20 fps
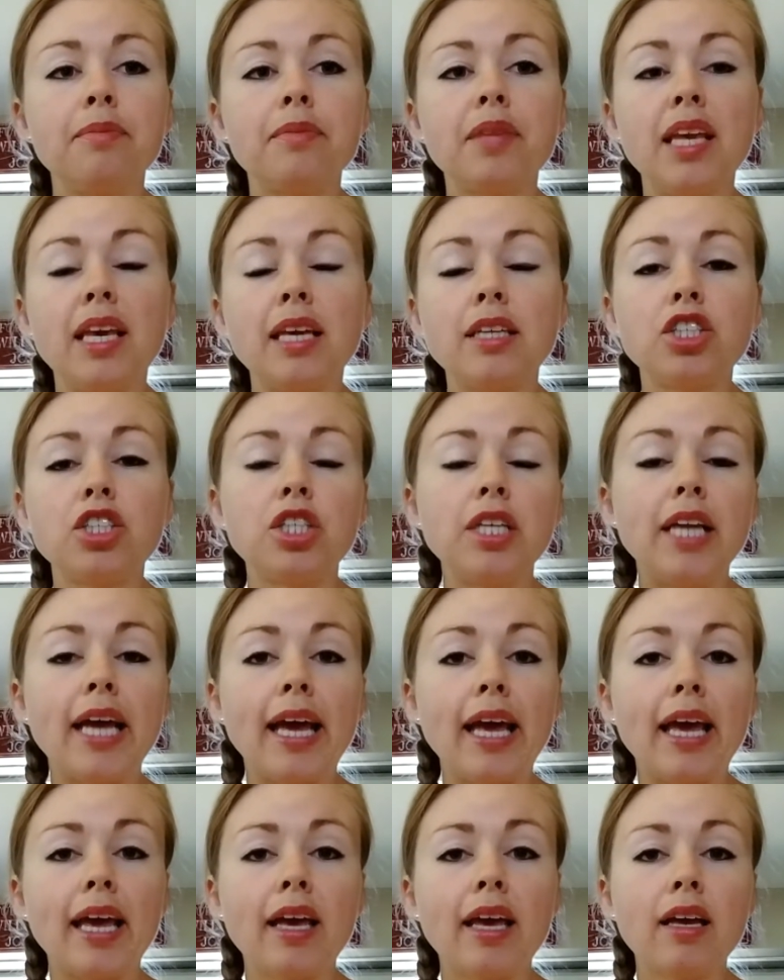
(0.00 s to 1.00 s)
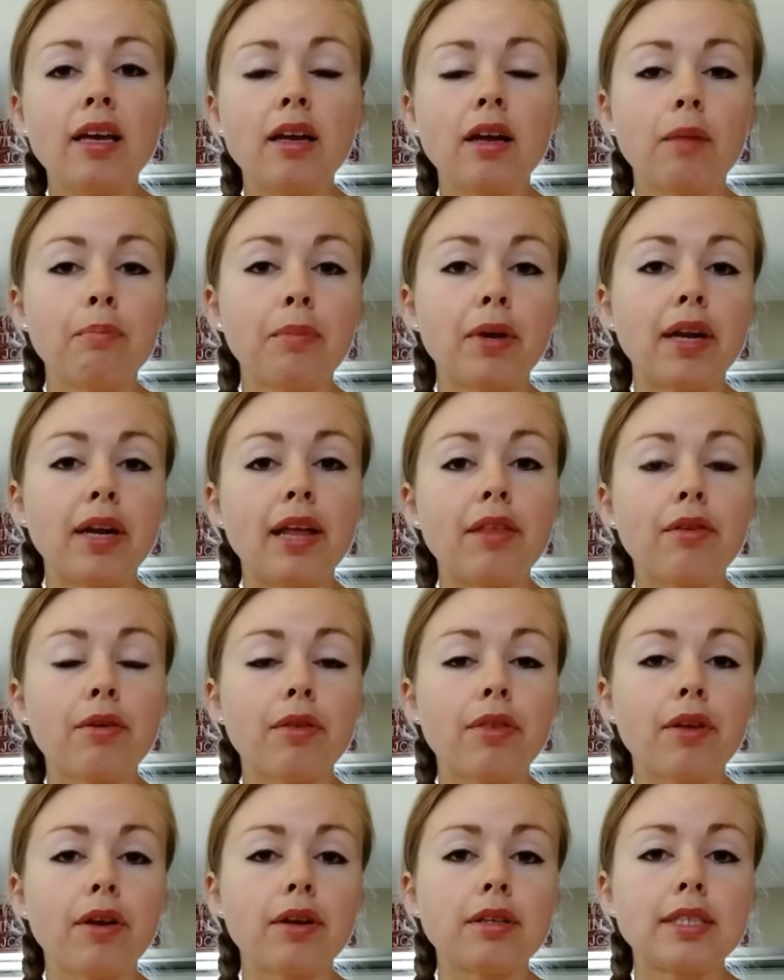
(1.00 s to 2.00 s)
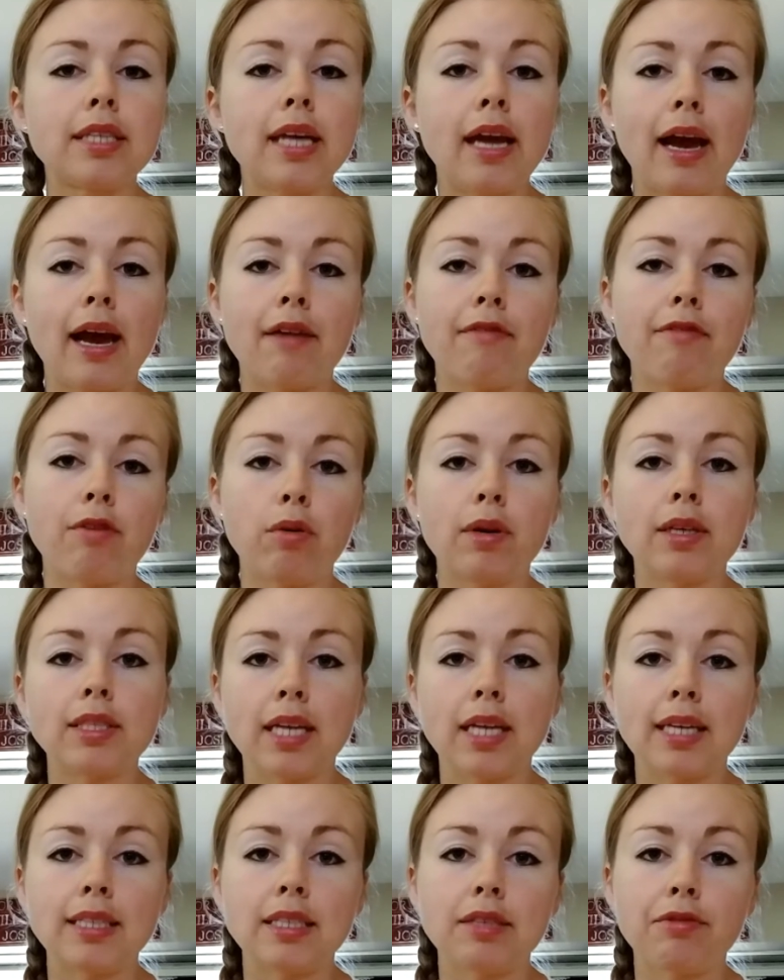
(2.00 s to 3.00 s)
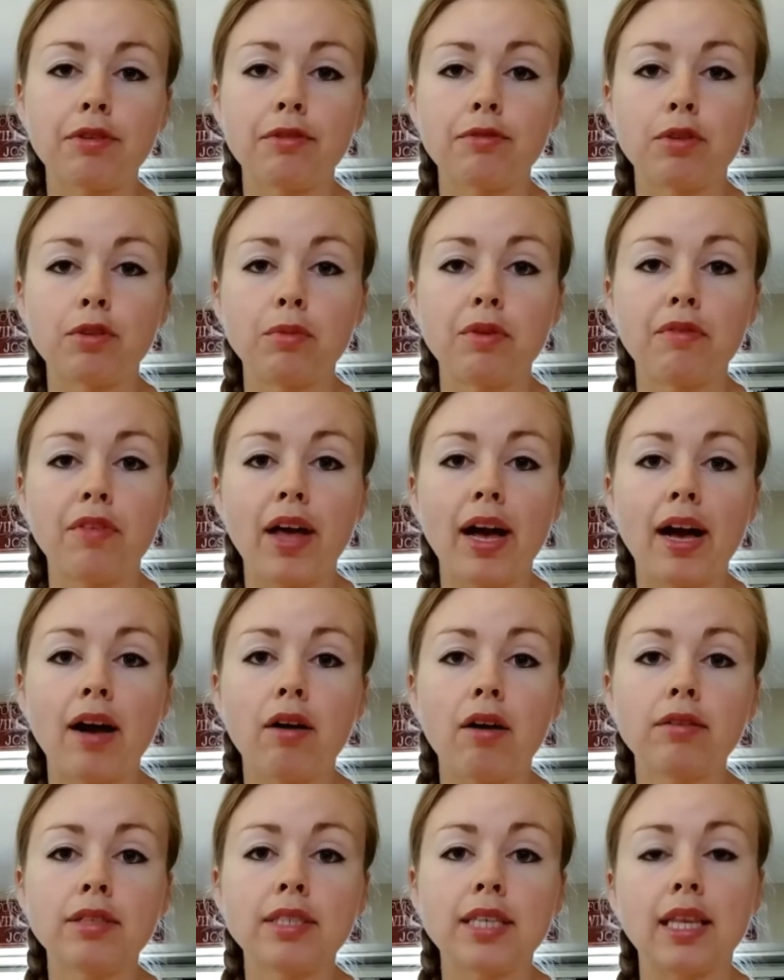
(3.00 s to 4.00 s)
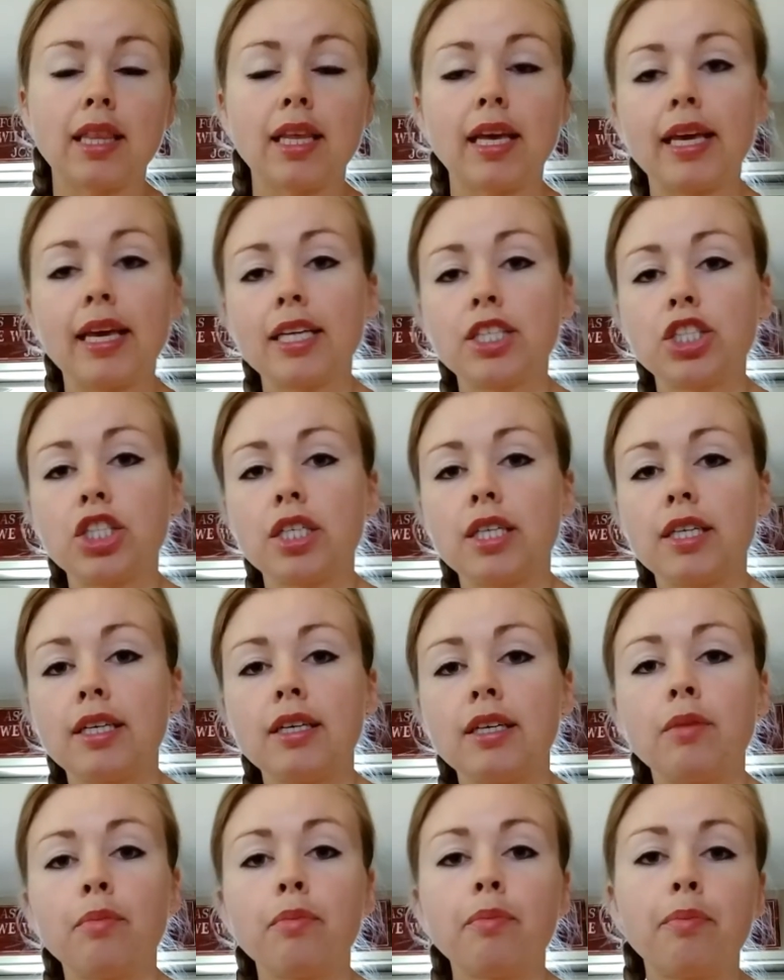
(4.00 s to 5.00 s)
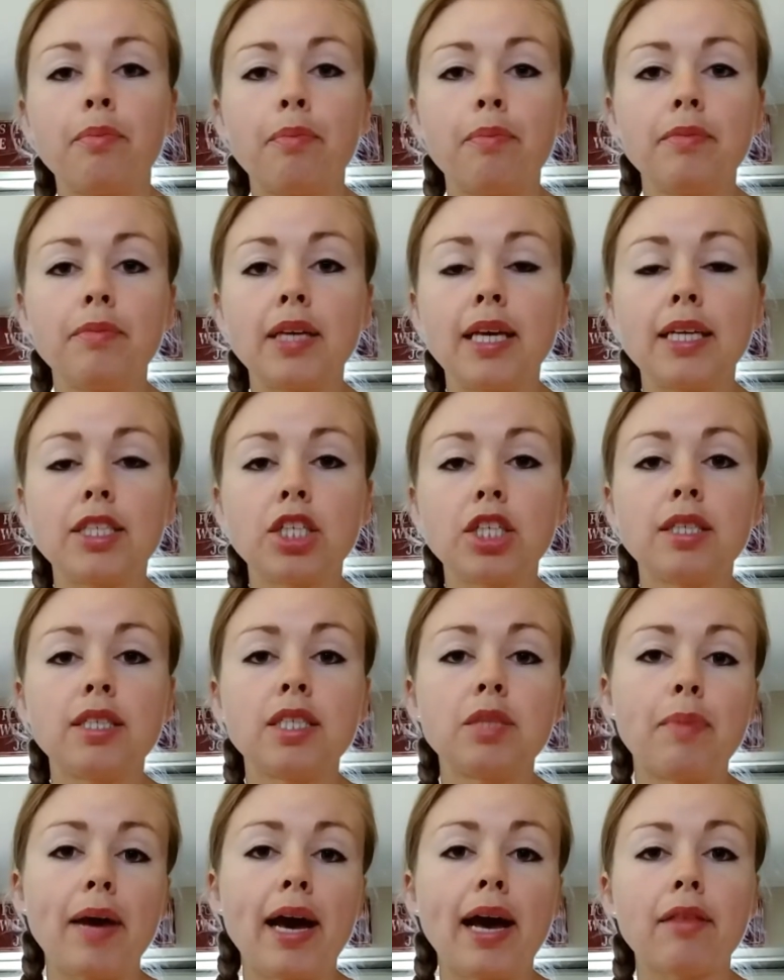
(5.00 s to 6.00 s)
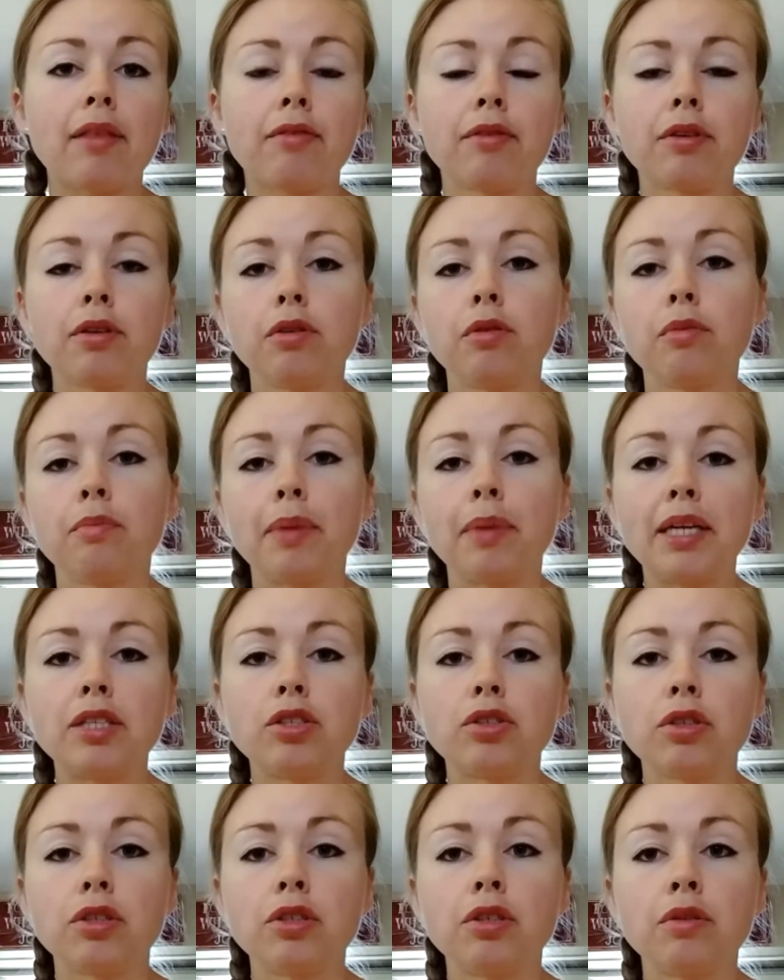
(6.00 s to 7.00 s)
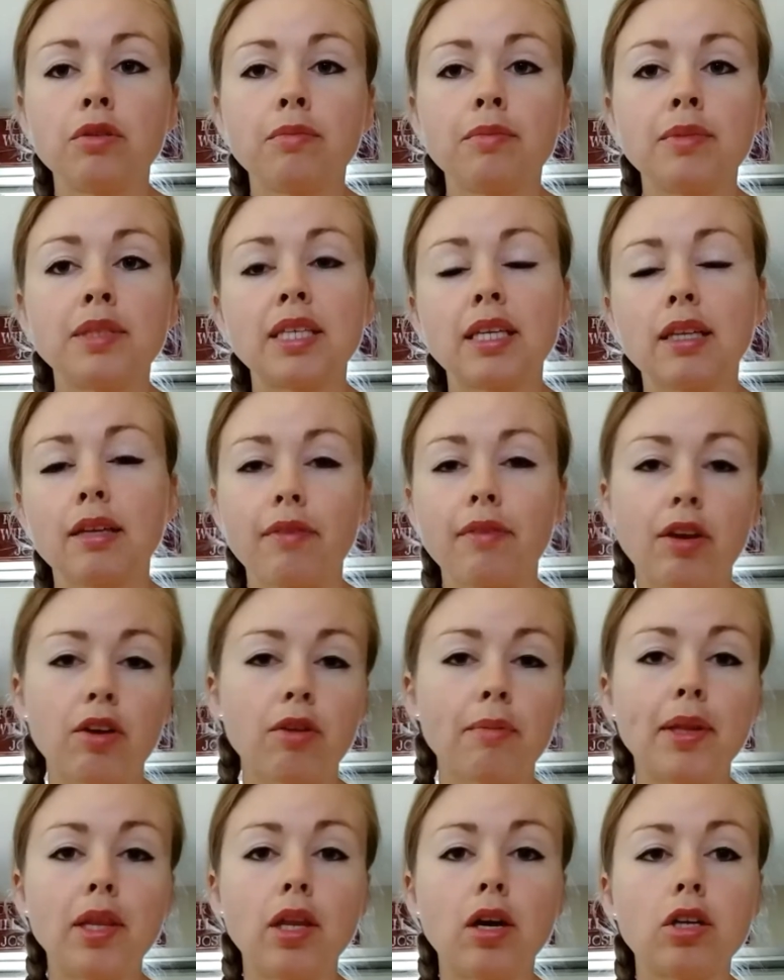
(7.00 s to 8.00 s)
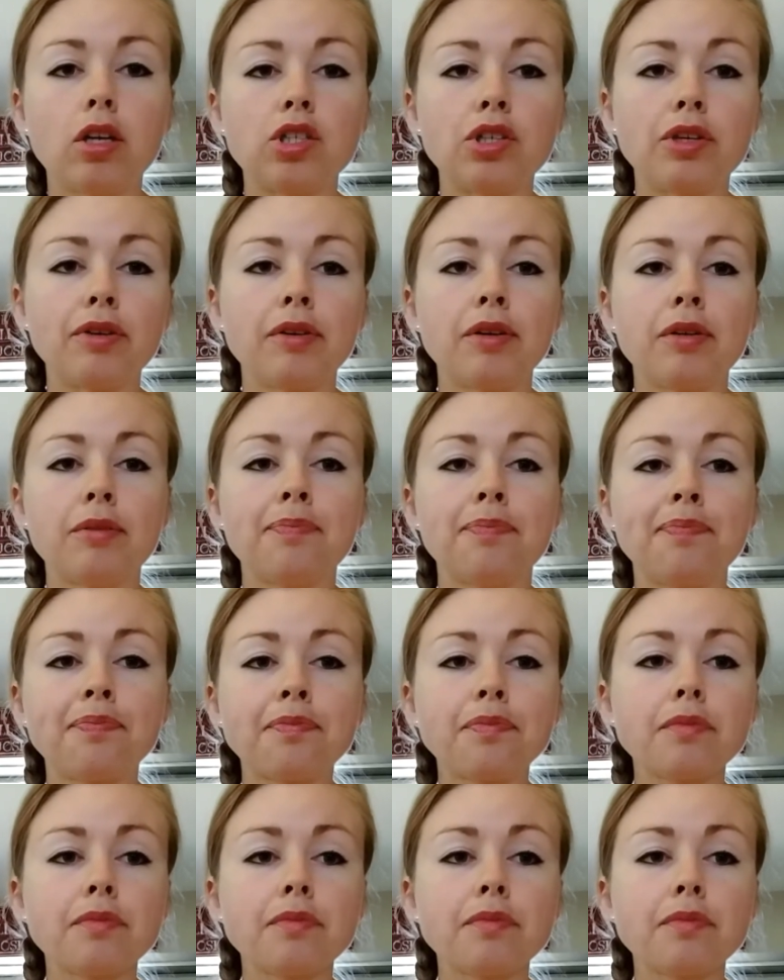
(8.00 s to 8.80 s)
Each day, Monday through Thursday, I focus on a different room of the house, like the kitchens, bathroom, bedrooms, living room, and laundry room.